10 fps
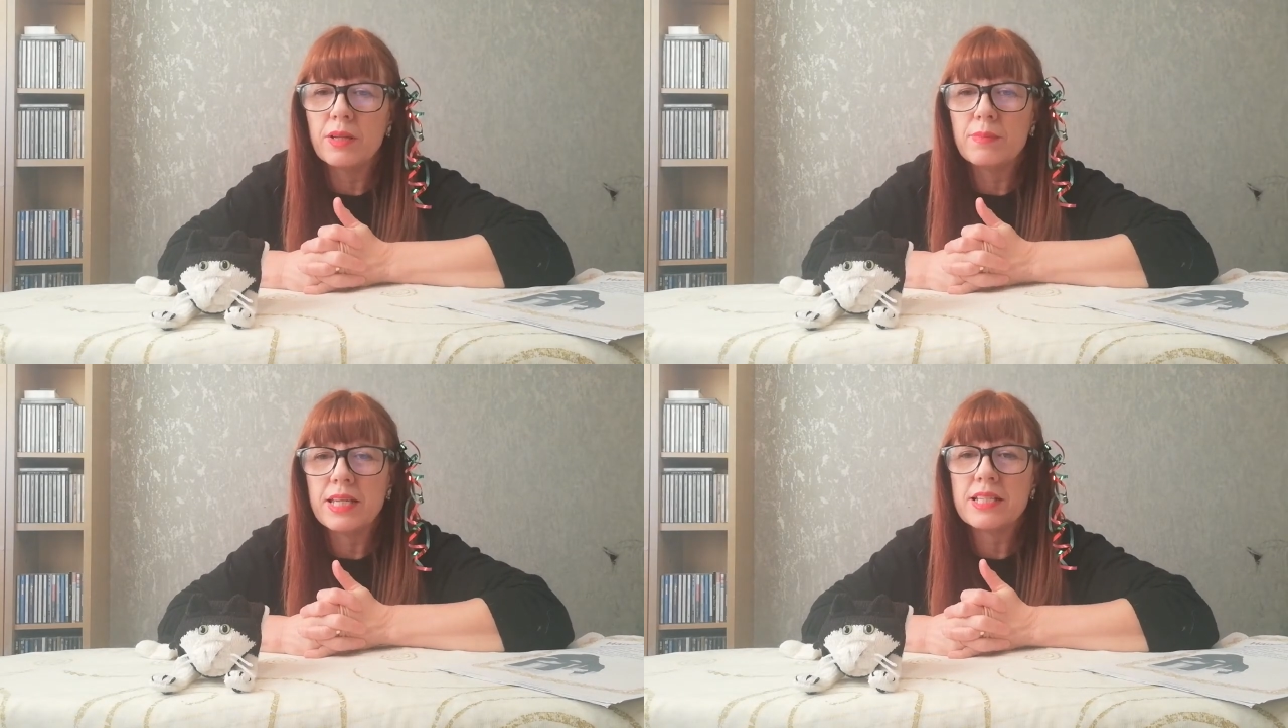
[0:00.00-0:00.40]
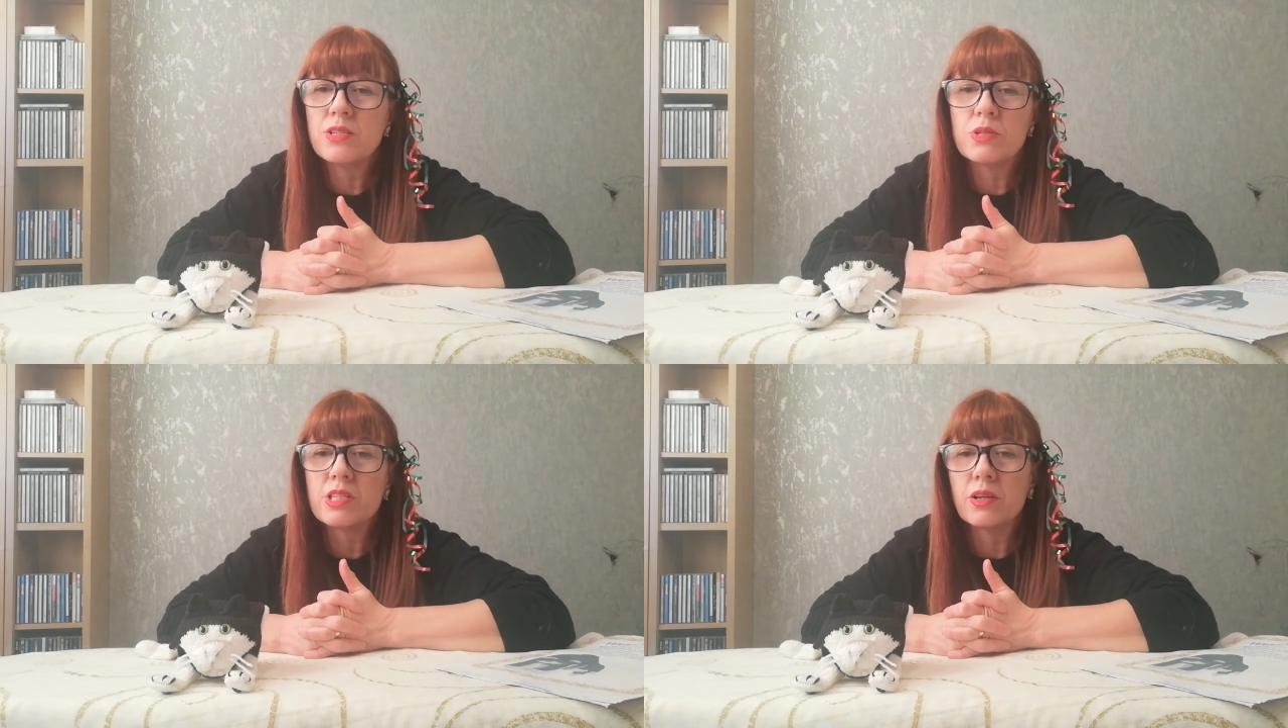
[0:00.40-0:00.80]
make it
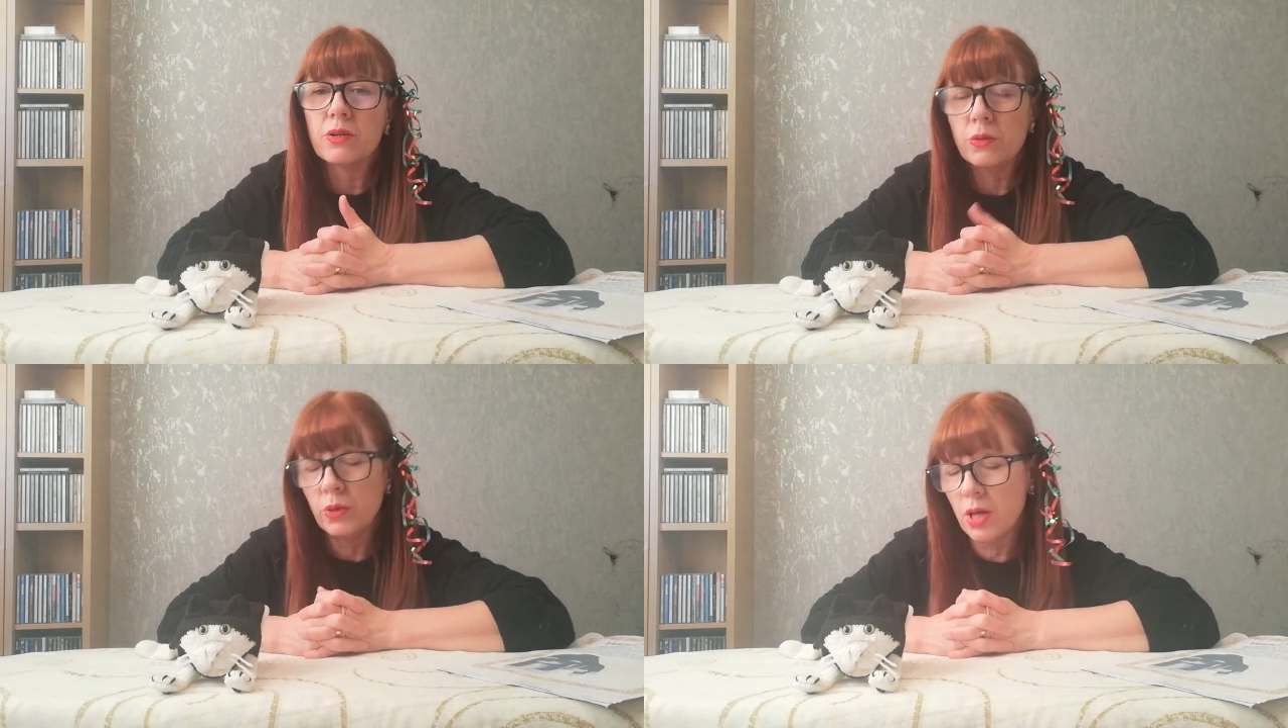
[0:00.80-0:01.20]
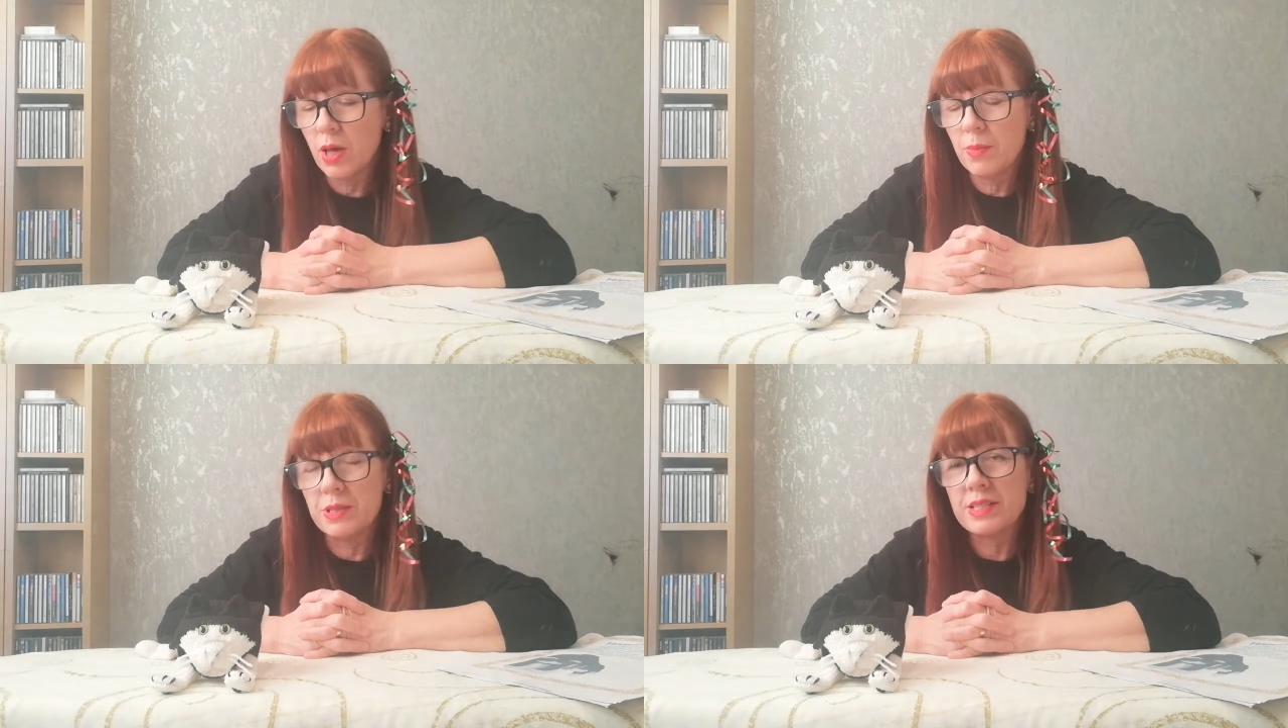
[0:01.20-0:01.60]
into a circle.
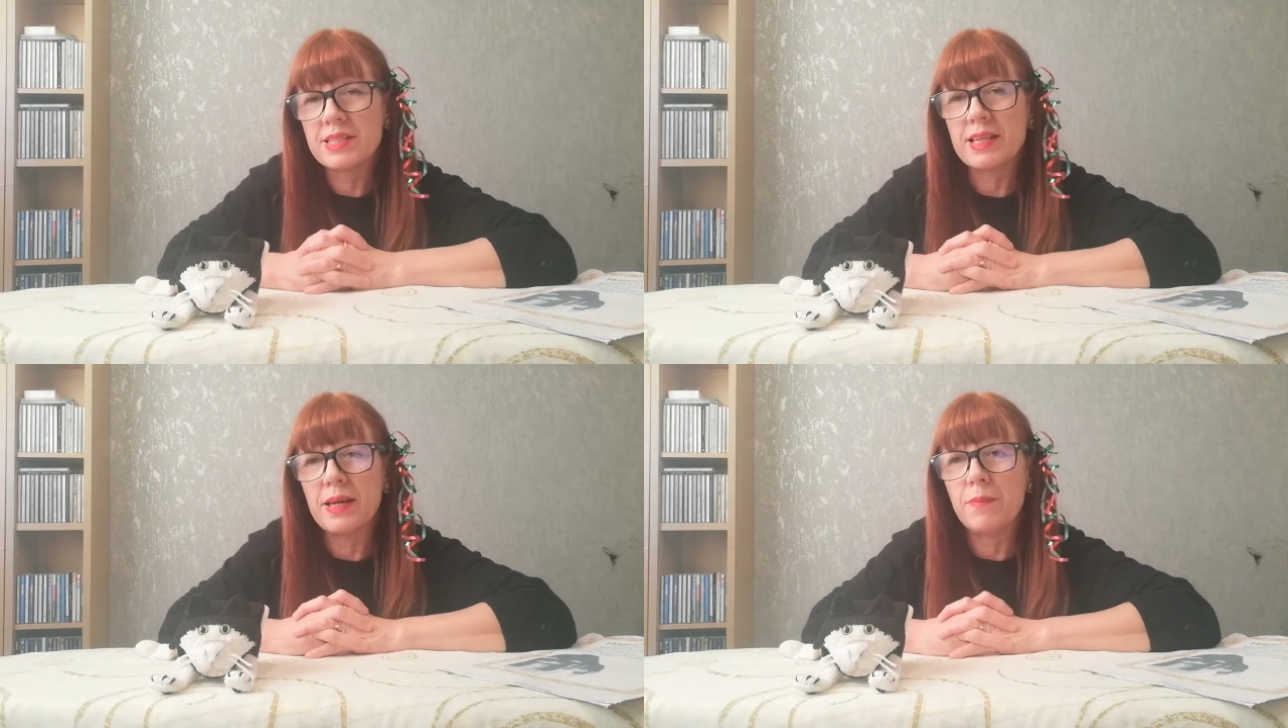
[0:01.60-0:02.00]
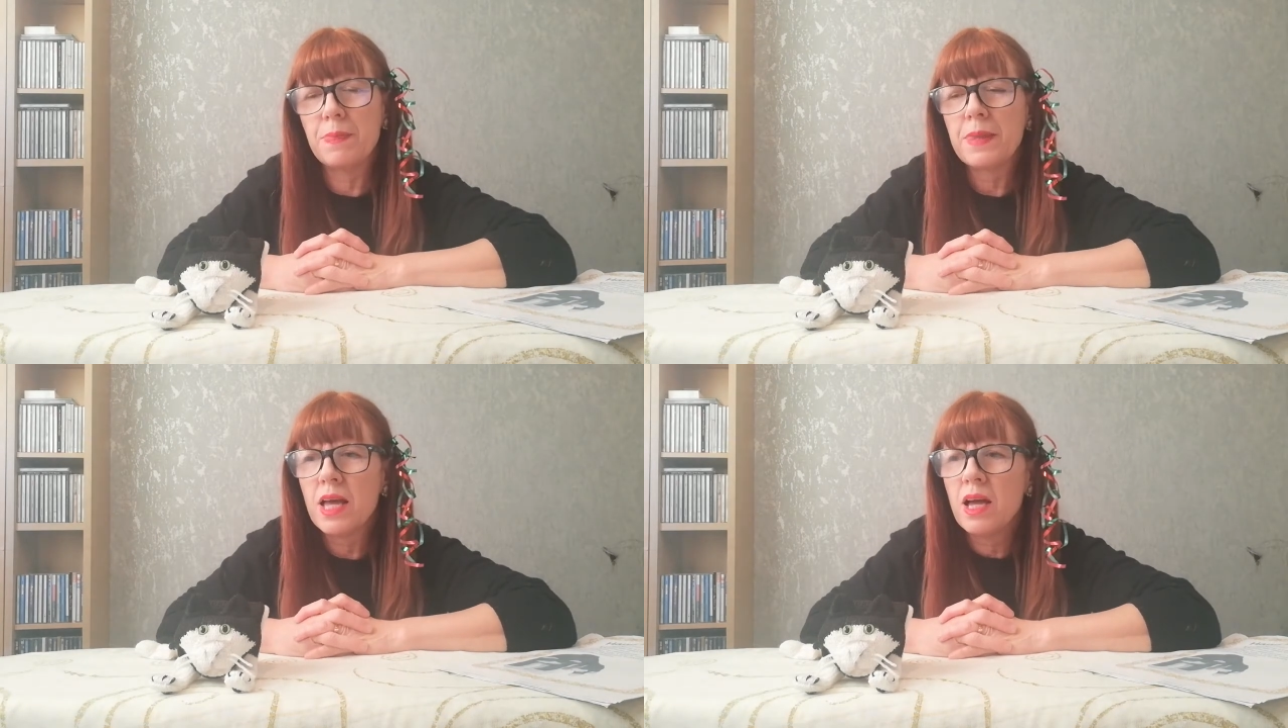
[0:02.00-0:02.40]
But
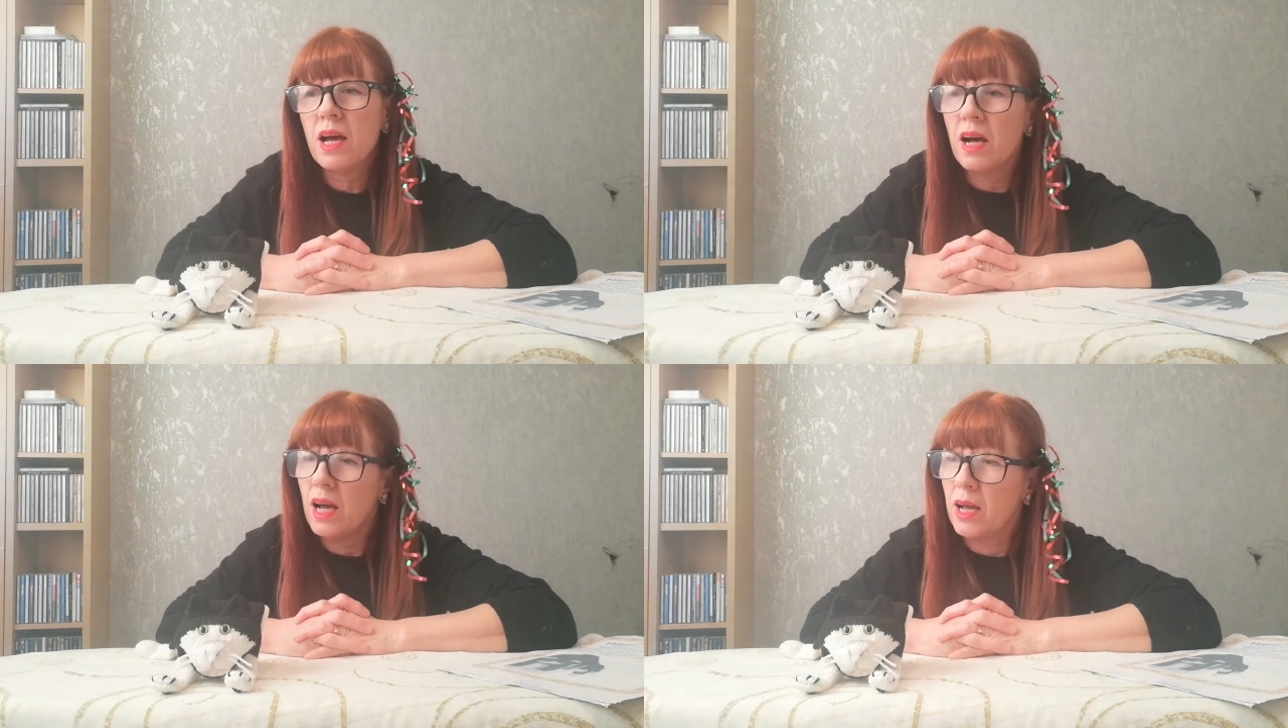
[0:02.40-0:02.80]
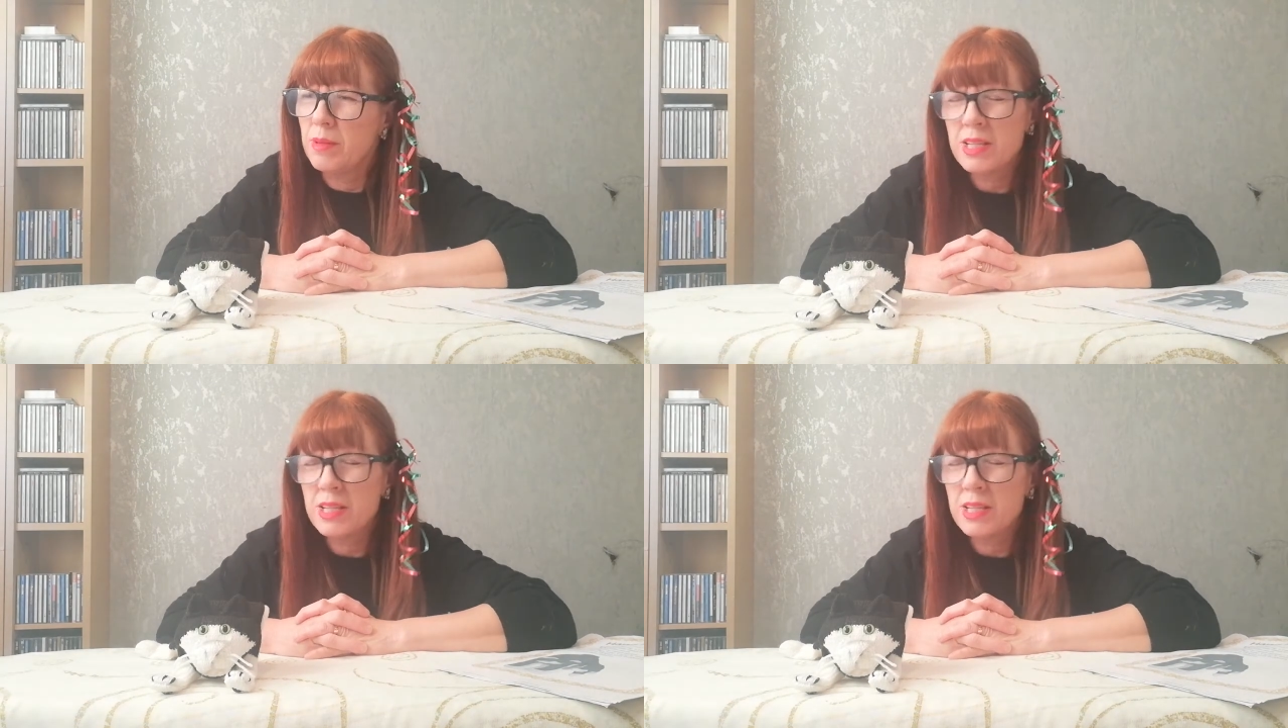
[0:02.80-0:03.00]
I'm